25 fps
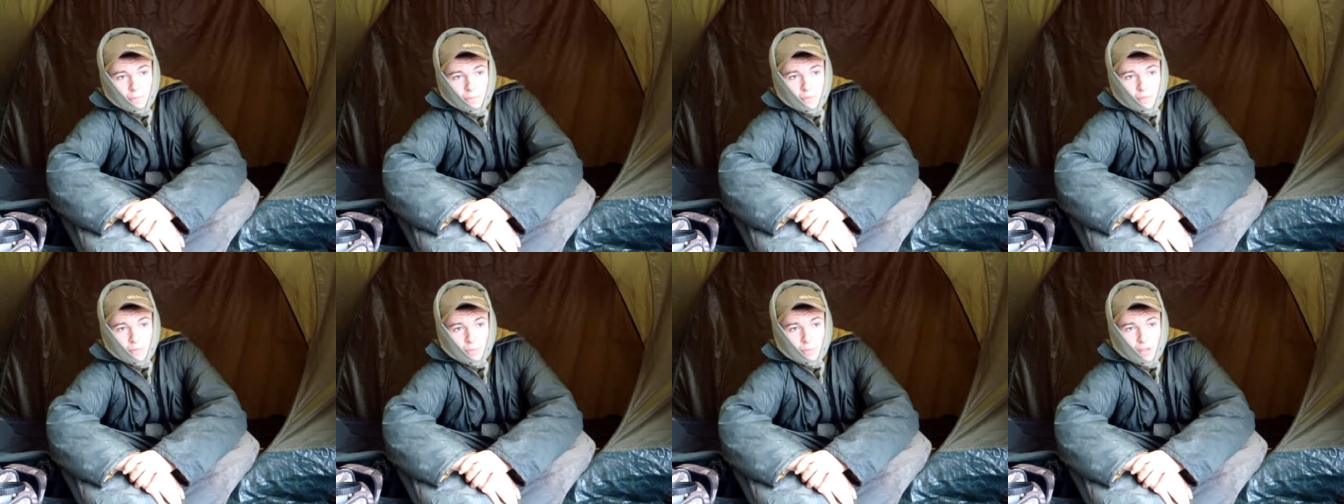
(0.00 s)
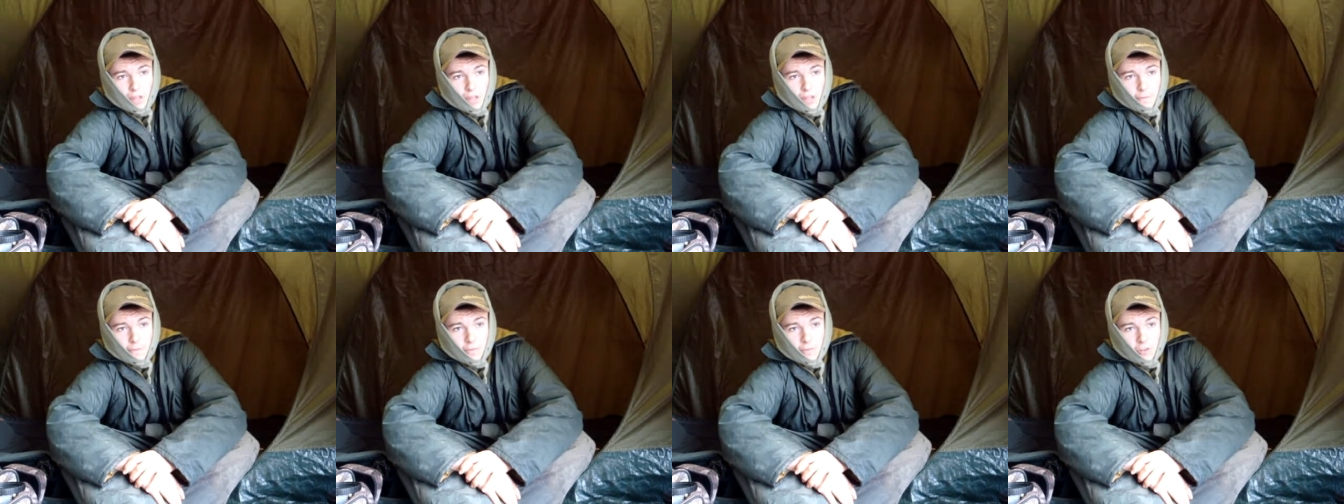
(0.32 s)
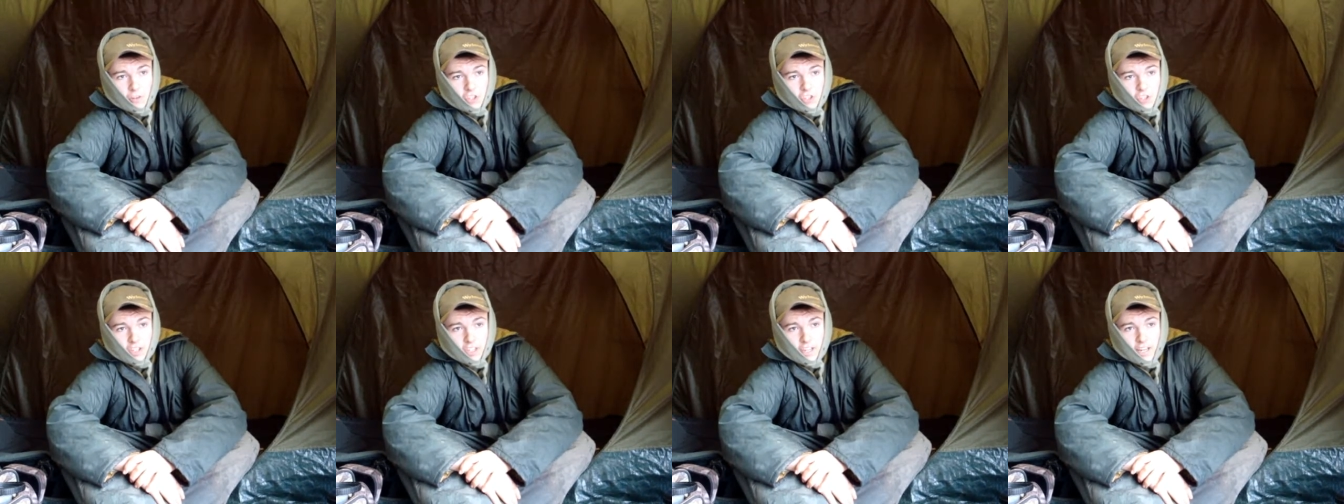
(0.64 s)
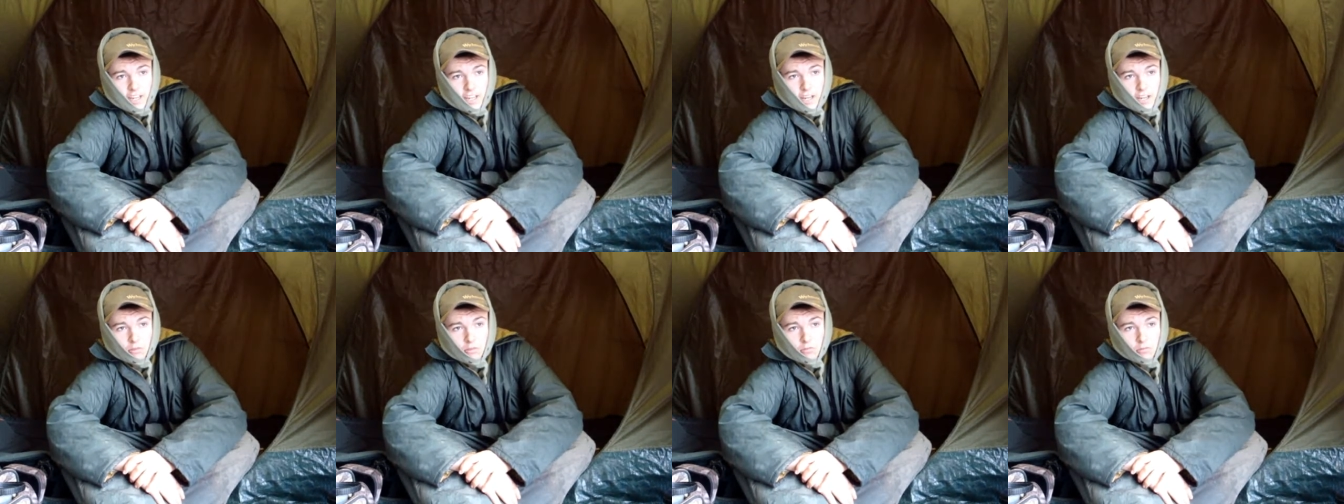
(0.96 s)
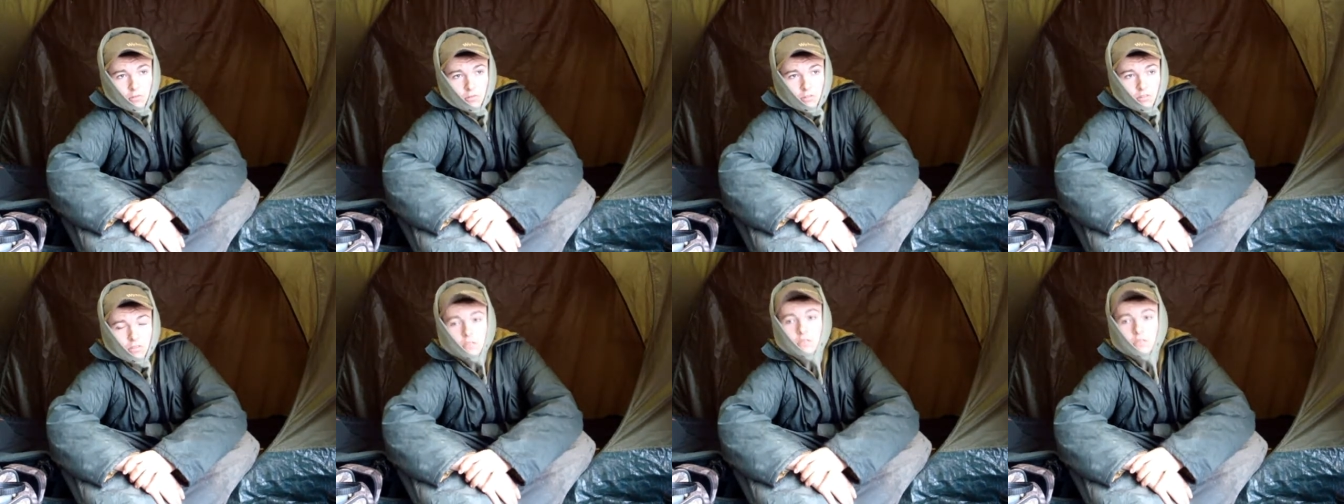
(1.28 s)
the bigger fish are down,
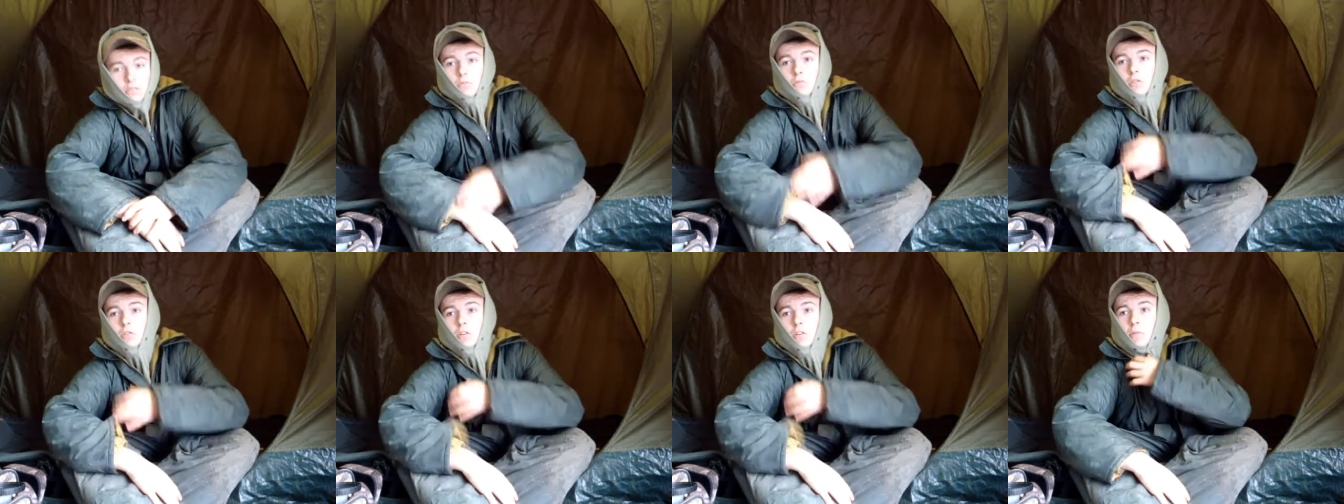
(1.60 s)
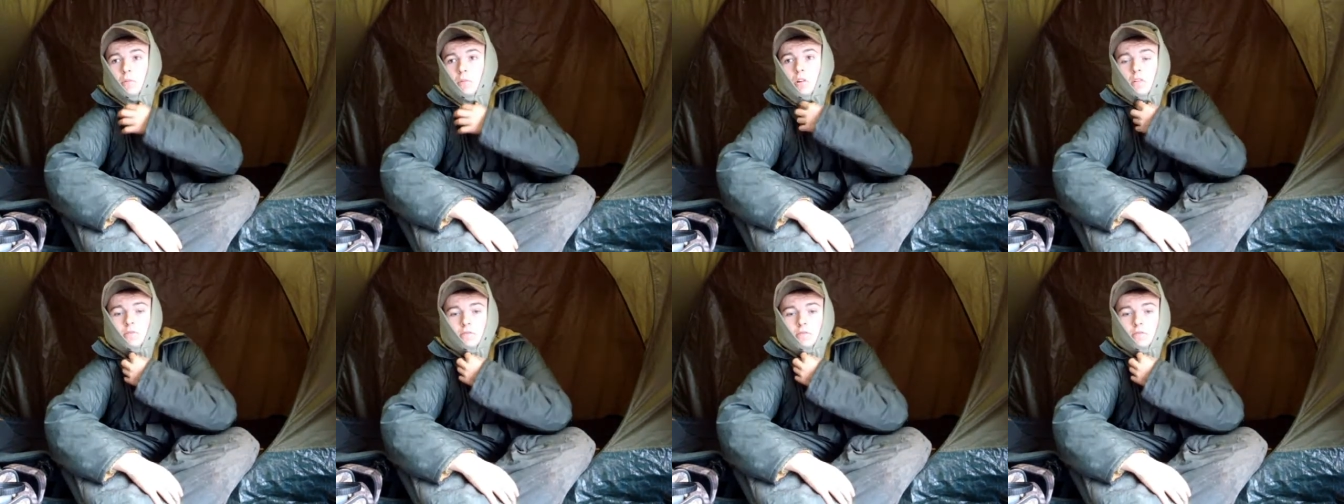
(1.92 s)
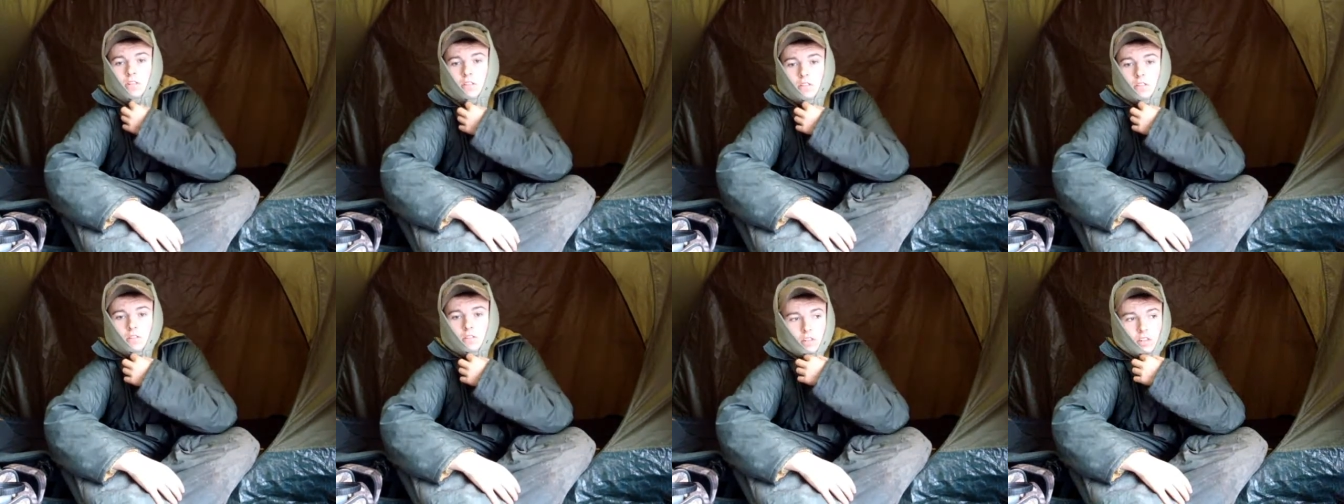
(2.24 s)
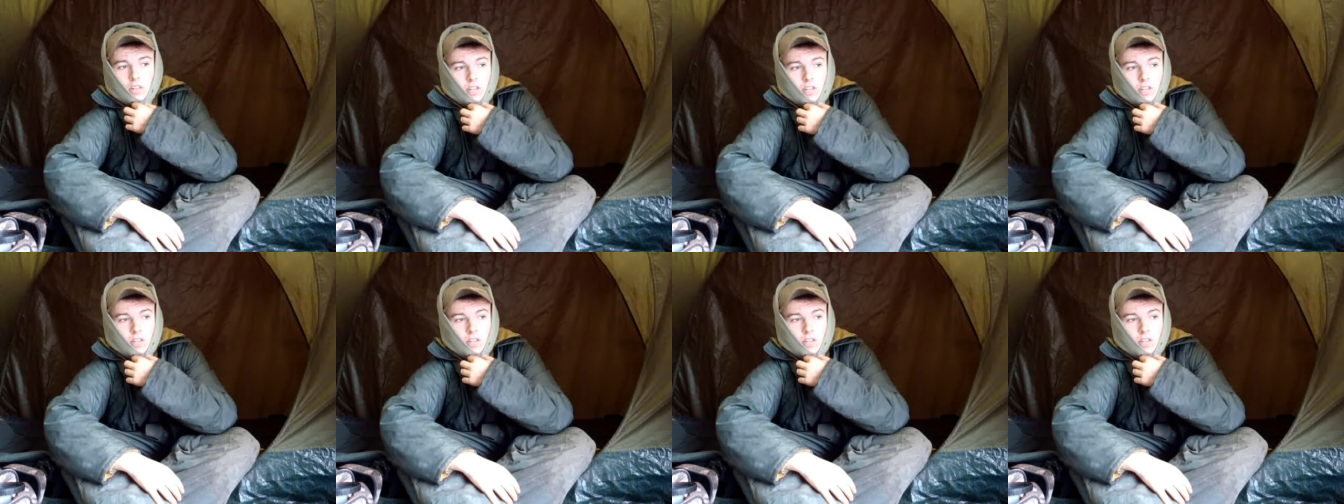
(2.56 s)
what I'm after,